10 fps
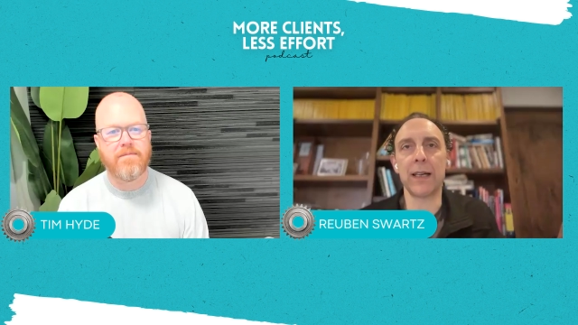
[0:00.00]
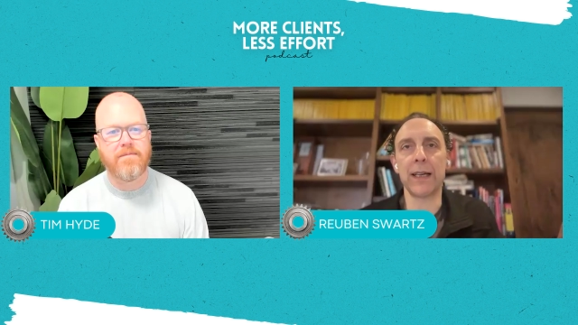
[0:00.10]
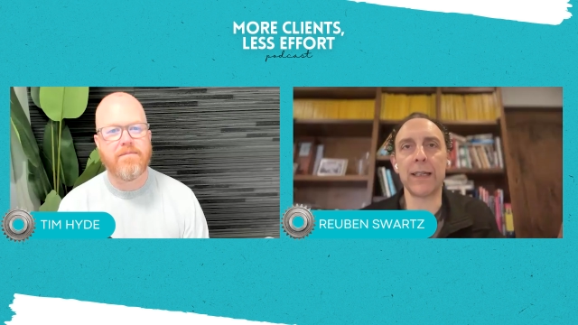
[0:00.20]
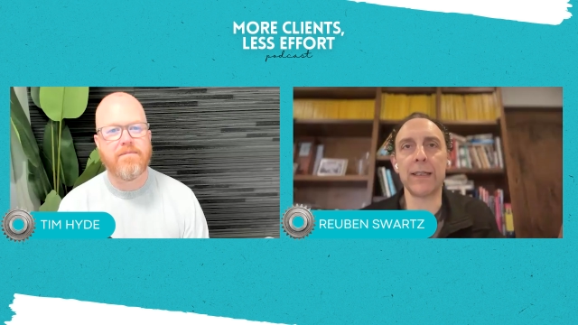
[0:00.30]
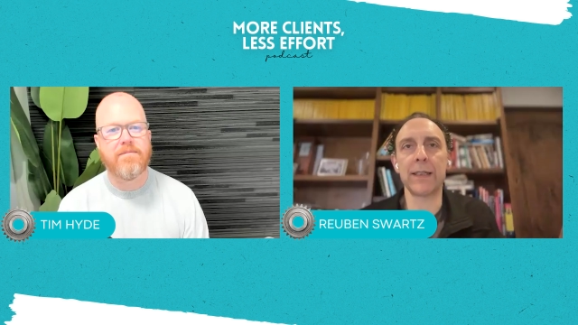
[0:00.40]

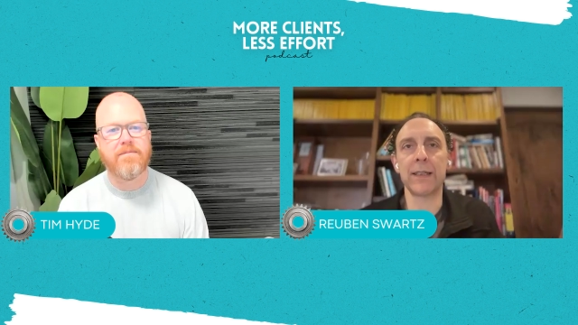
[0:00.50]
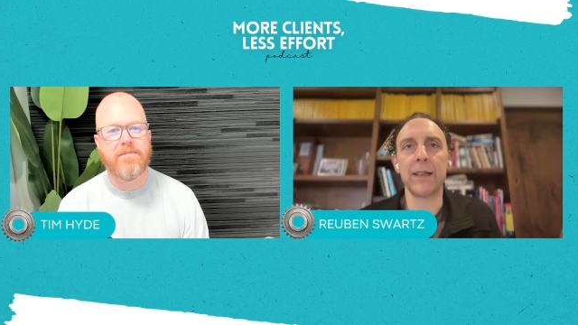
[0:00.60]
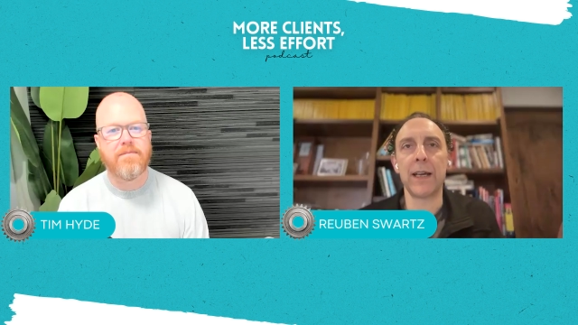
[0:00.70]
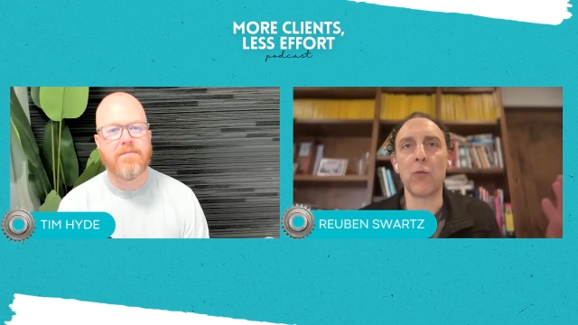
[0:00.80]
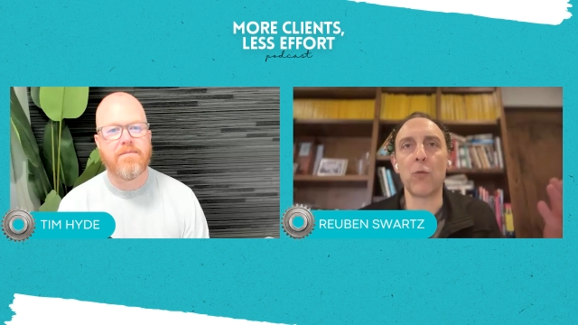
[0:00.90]
Speaker 1: clients,
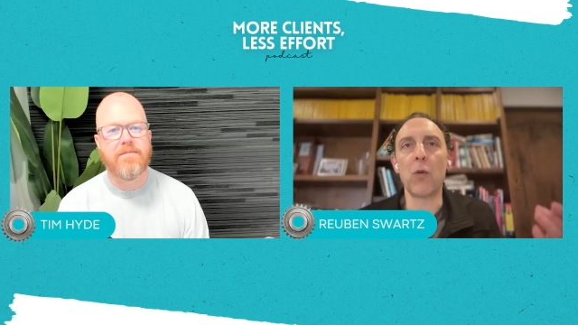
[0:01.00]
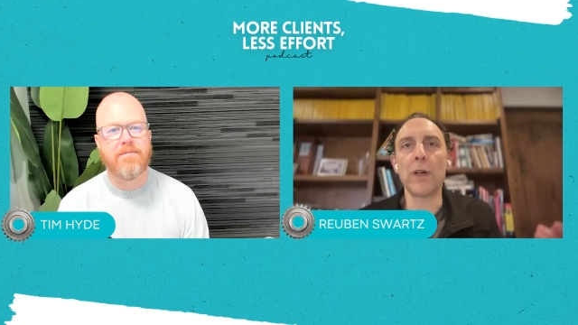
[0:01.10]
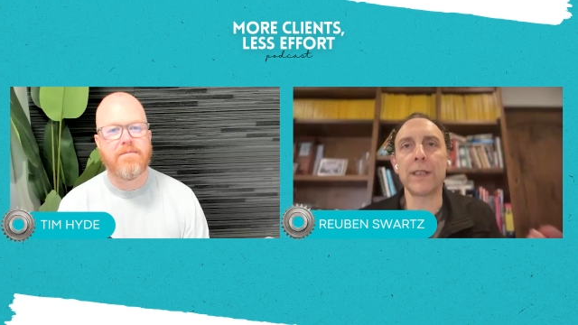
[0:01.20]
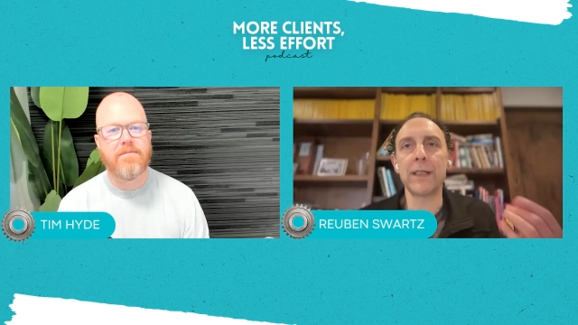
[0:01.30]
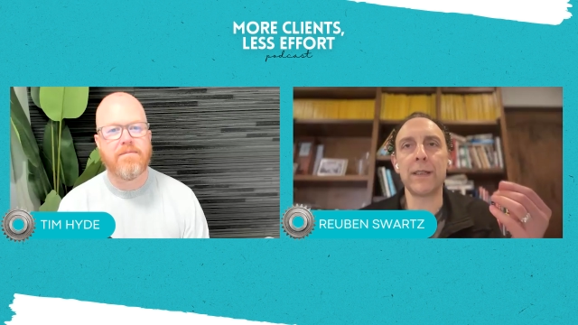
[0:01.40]
it
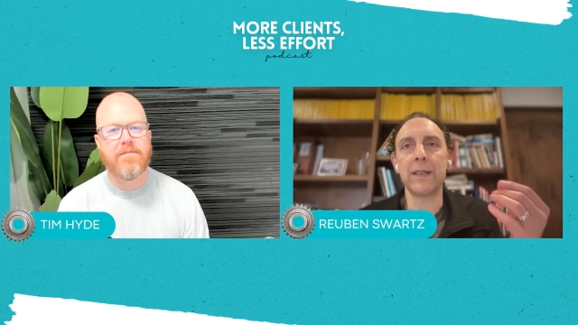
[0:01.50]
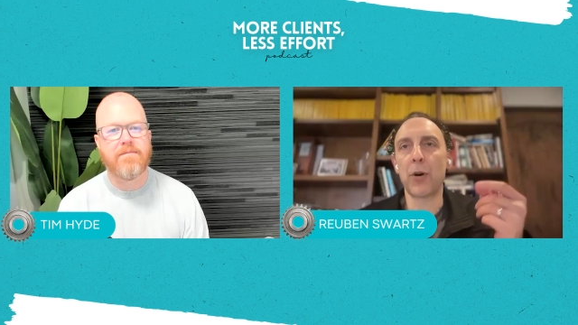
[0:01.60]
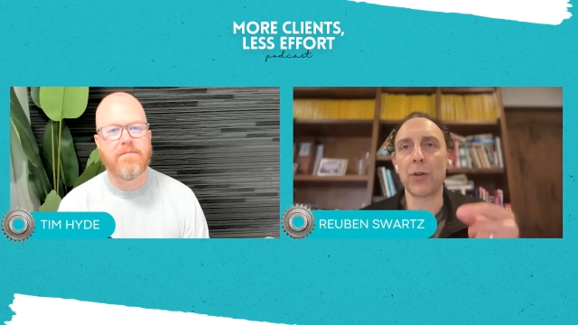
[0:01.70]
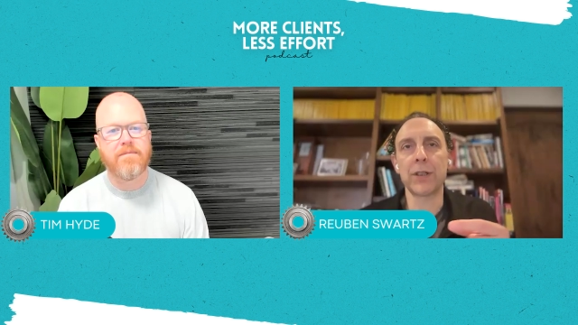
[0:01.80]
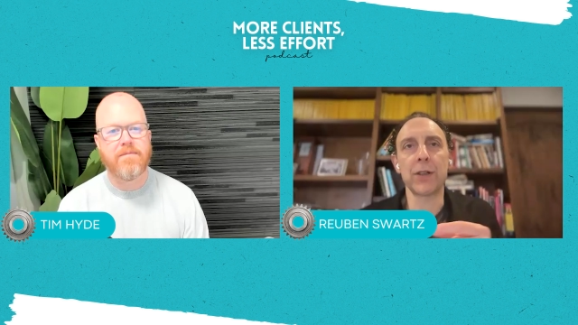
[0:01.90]
wasn't
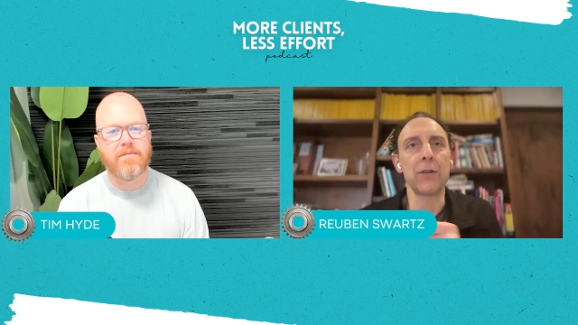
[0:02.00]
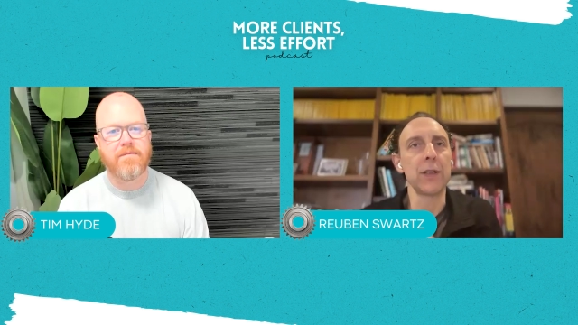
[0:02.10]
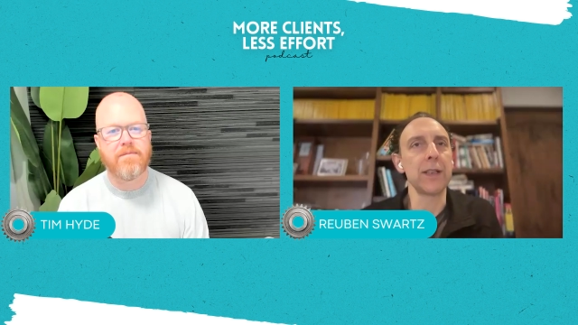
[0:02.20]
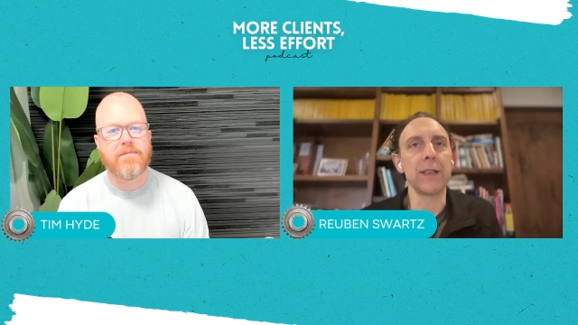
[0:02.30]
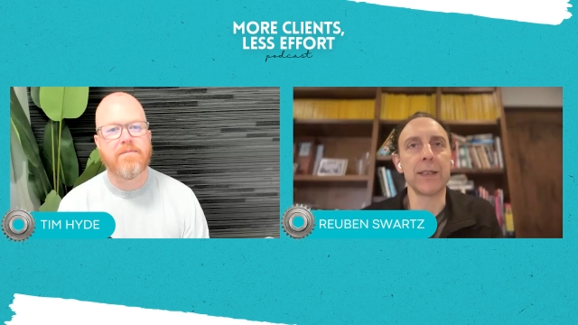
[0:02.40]

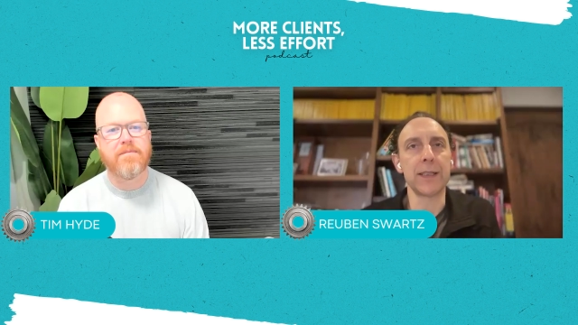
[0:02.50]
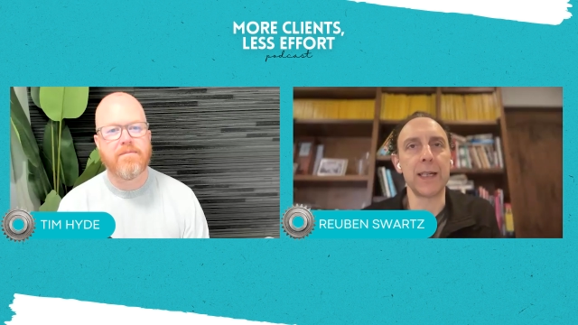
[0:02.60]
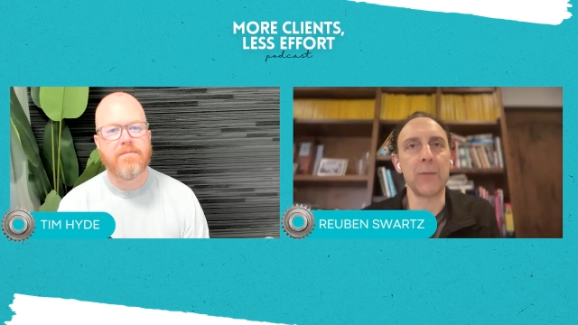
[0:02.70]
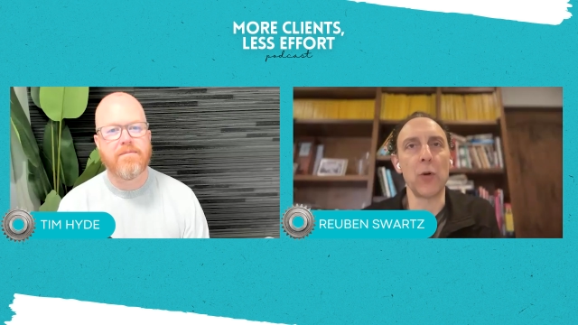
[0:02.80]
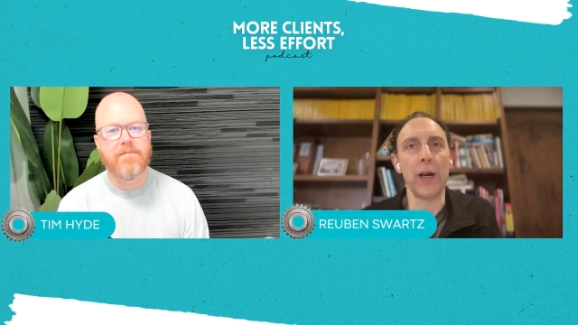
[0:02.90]
personal in the
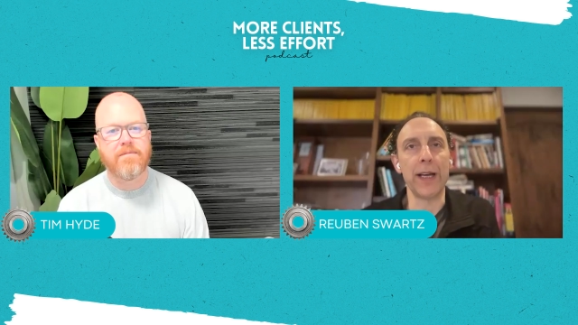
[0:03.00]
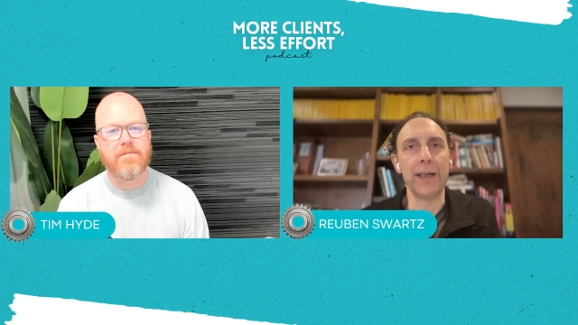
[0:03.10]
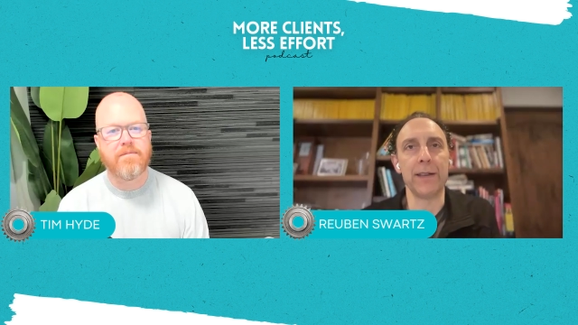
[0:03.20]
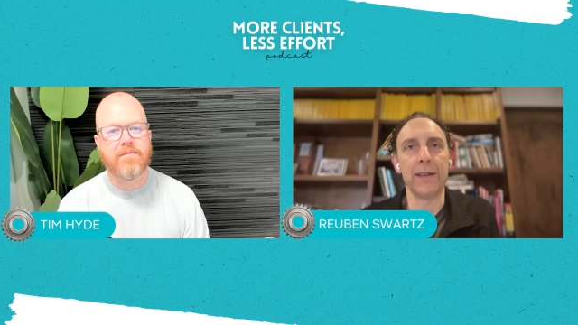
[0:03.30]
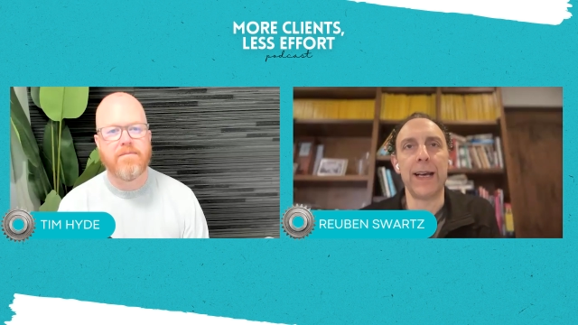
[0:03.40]
same way.